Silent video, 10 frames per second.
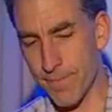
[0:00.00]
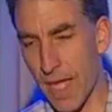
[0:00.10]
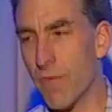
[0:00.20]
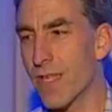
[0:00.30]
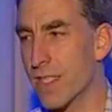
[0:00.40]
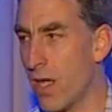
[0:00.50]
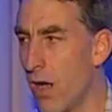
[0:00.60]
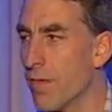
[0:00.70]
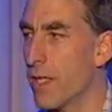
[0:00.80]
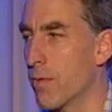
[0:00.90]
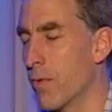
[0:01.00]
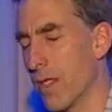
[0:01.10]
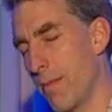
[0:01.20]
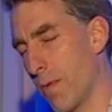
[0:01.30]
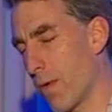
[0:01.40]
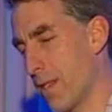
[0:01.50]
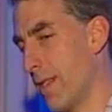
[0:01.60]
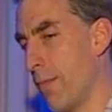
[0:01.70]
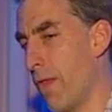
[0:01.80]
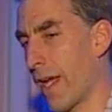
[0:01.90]
if we solved it, it would really be worth
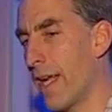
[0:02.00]
something.